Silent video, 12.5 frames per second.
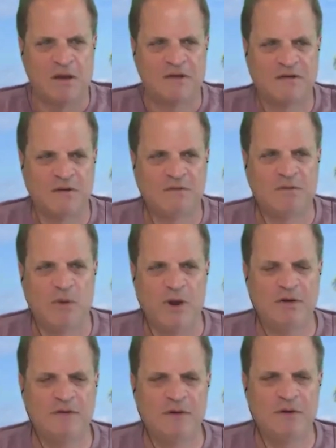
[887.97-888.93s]
So
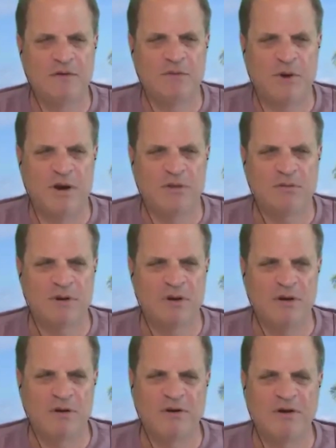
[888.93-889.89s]
twenty-two to twenty-three
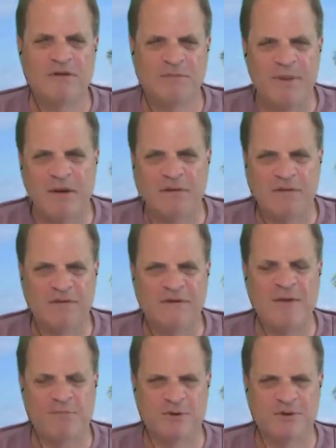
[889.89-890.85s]
hundred, it's about
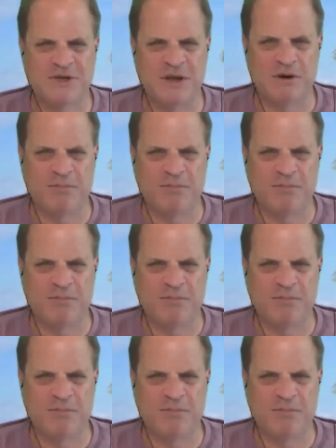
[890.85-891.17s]
ten percent yes.